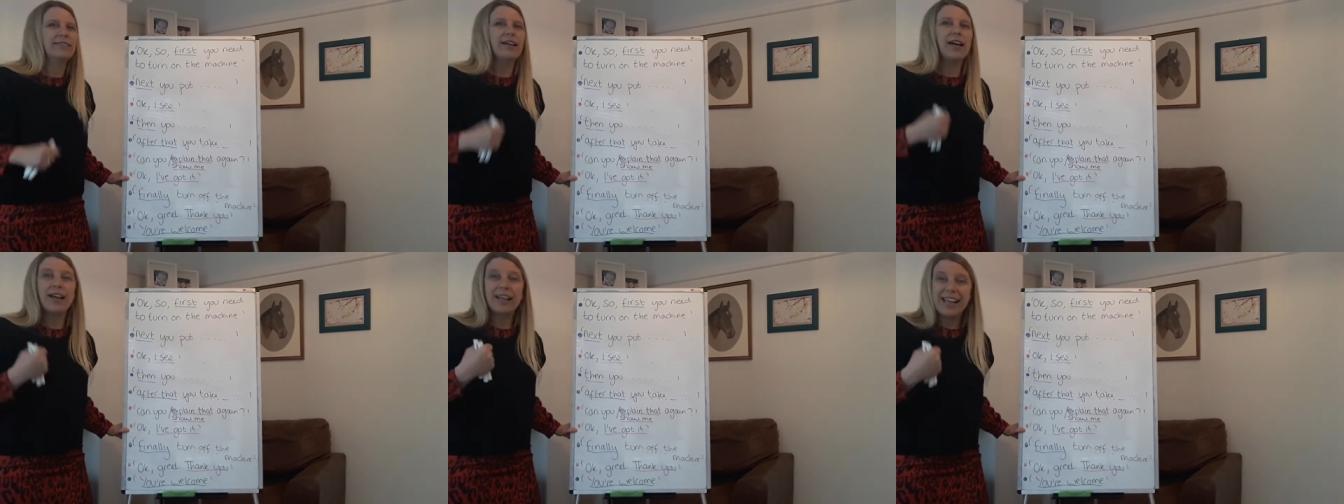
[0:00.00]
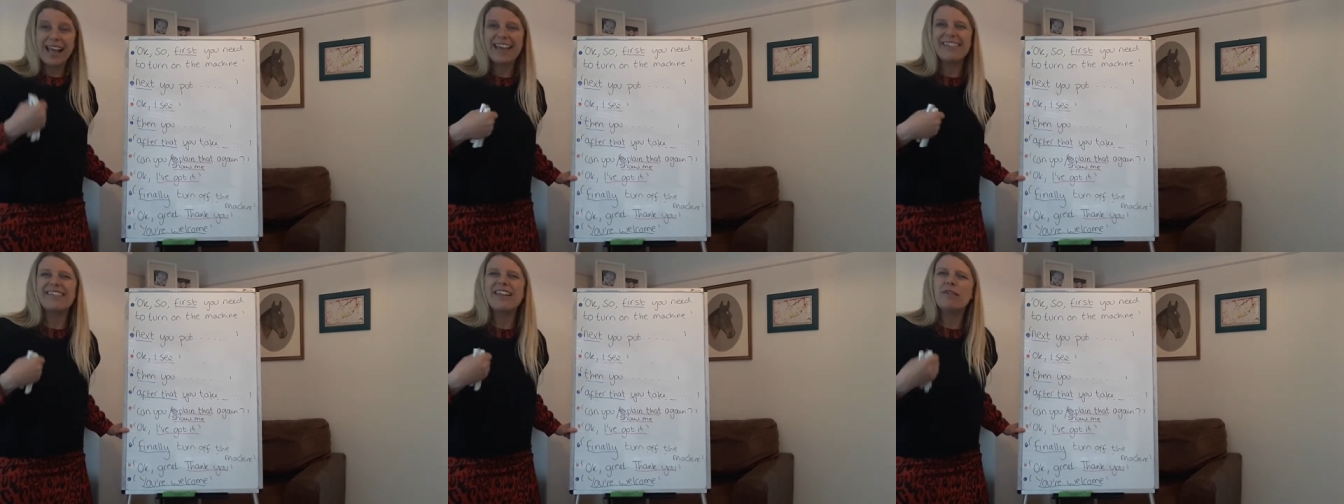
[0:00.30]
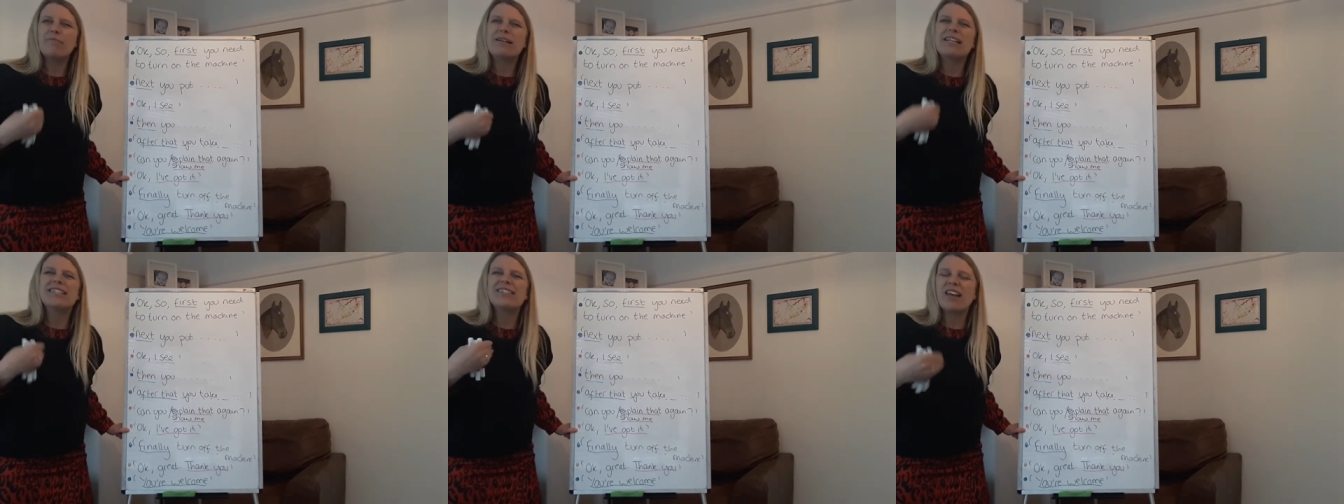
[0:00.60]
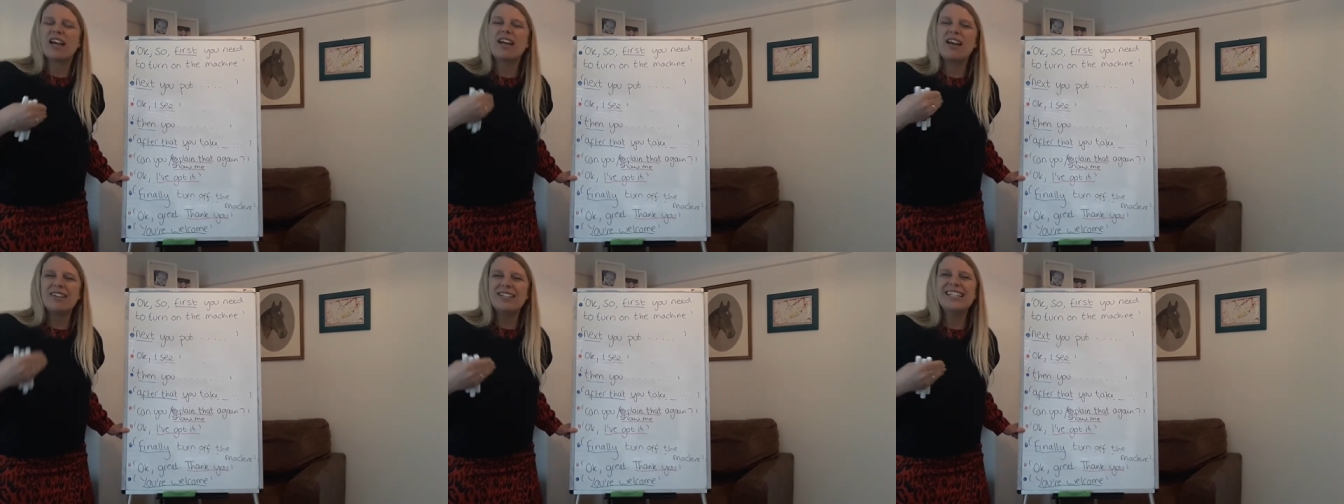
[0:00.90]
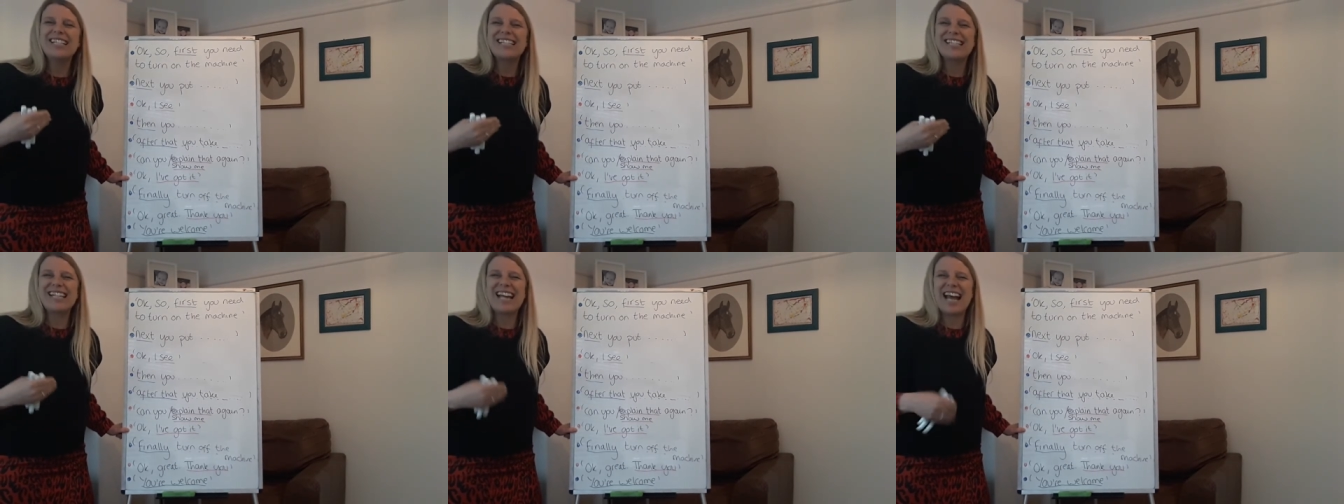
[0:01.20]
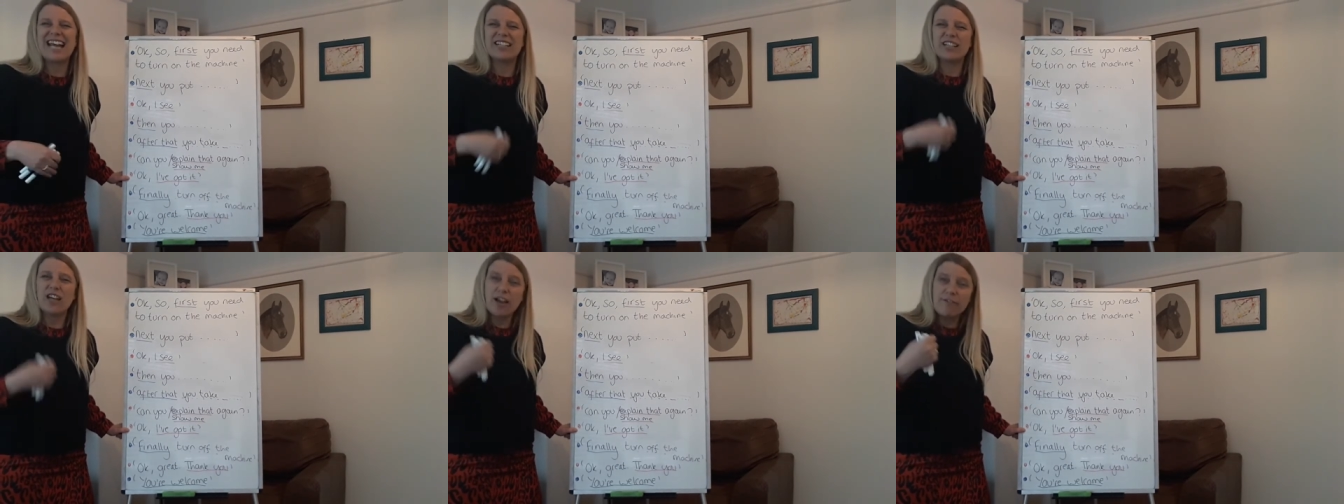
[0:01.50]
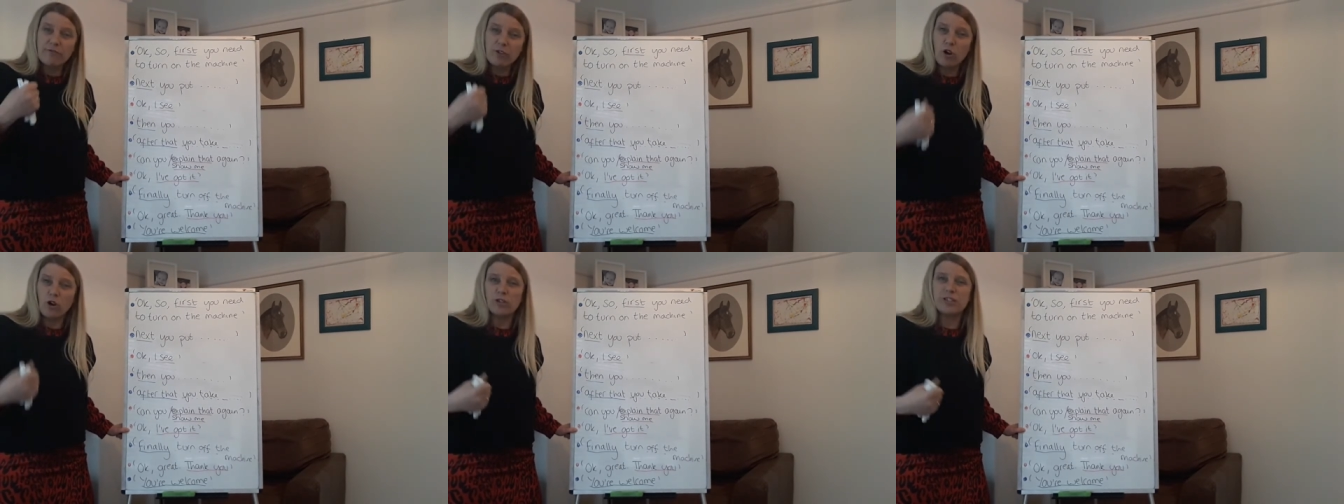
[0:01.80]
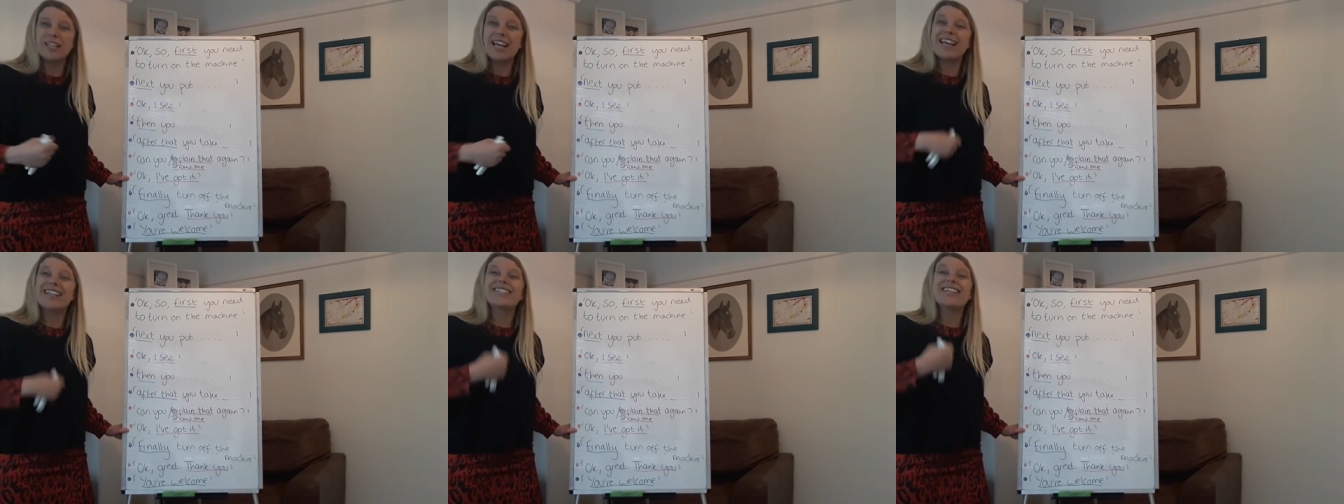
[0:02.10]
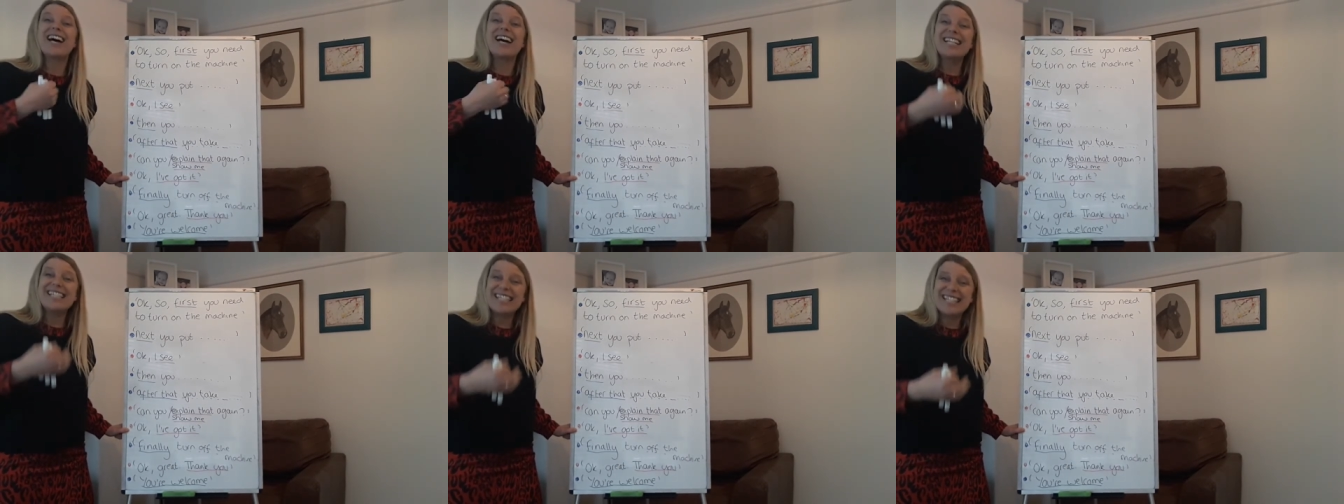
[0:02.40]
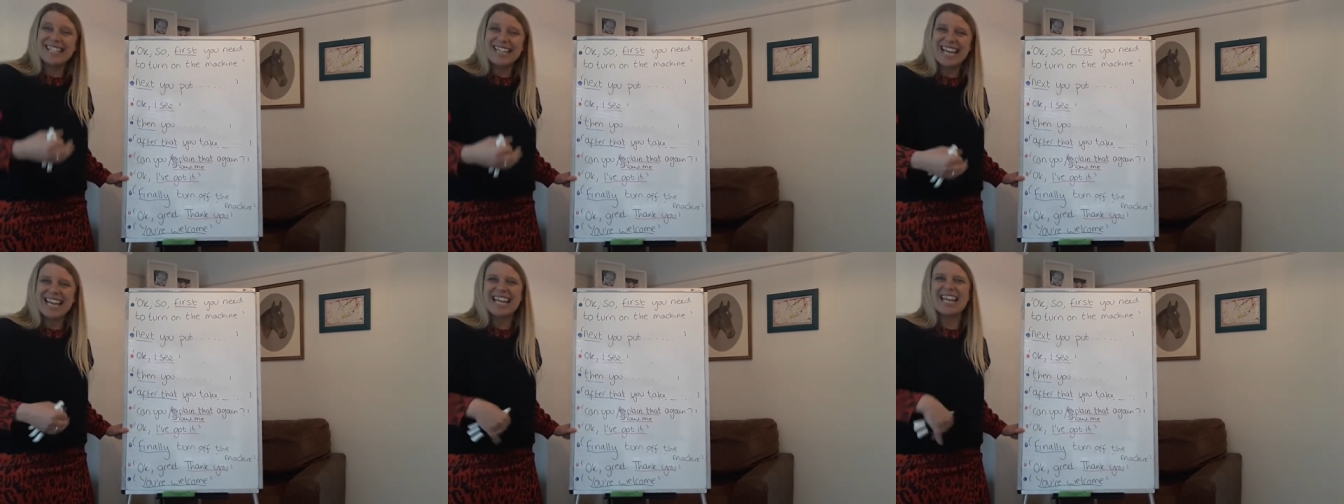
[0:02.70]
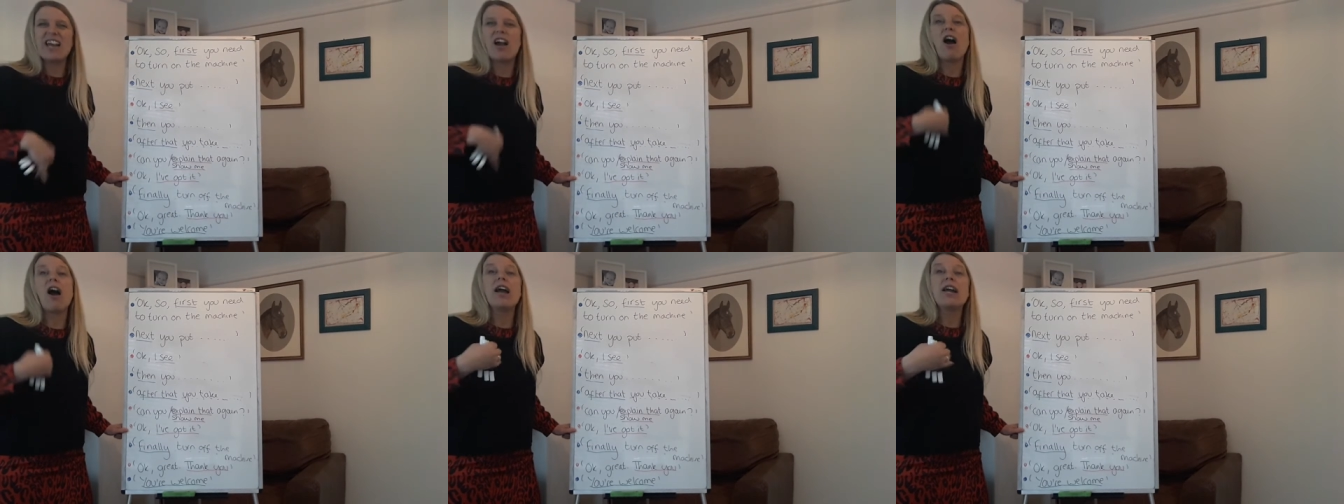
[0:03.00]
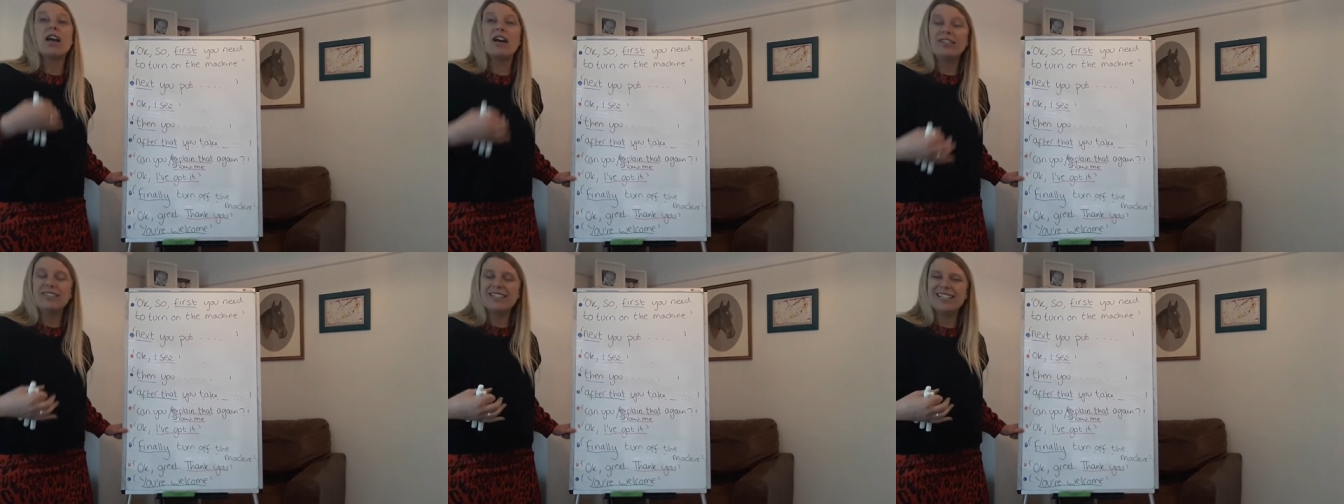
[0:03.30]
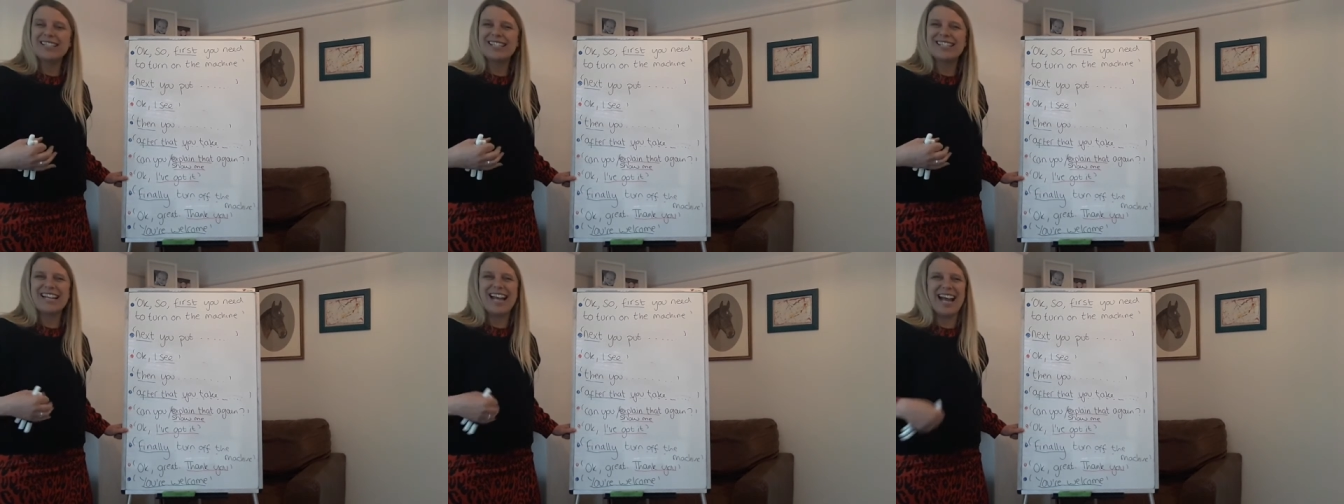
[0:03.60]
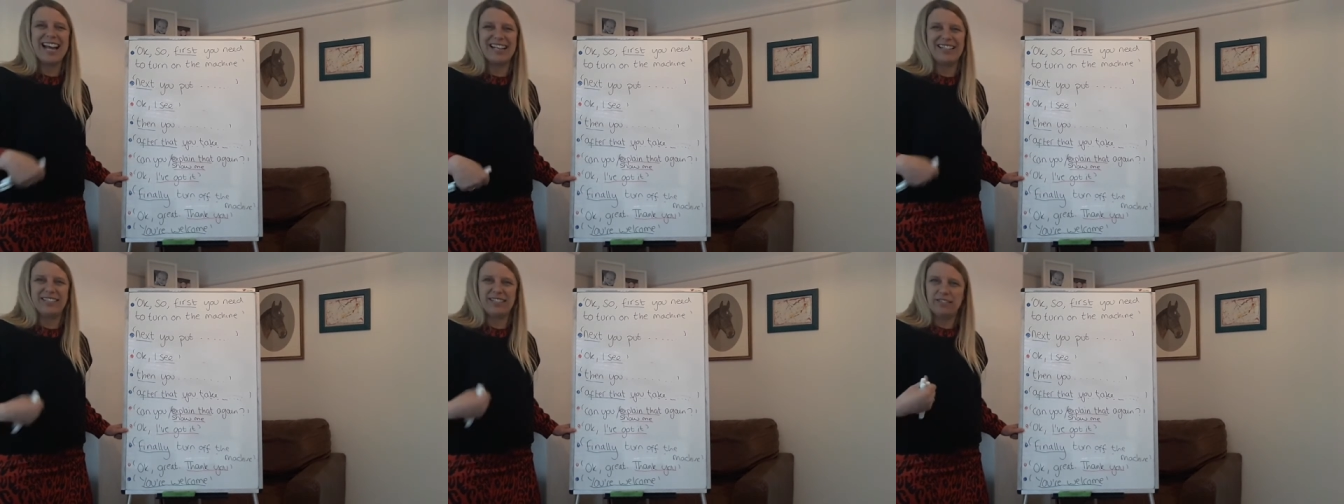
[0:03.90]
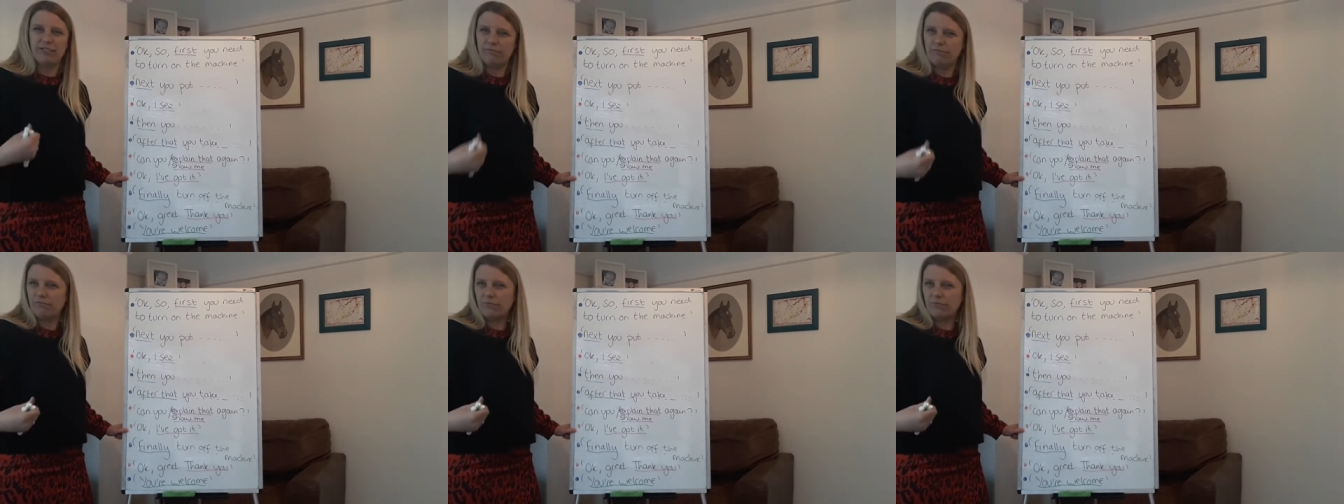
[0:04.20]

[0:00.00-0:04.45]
Again, that means I understand. I've got it. I see. I understand.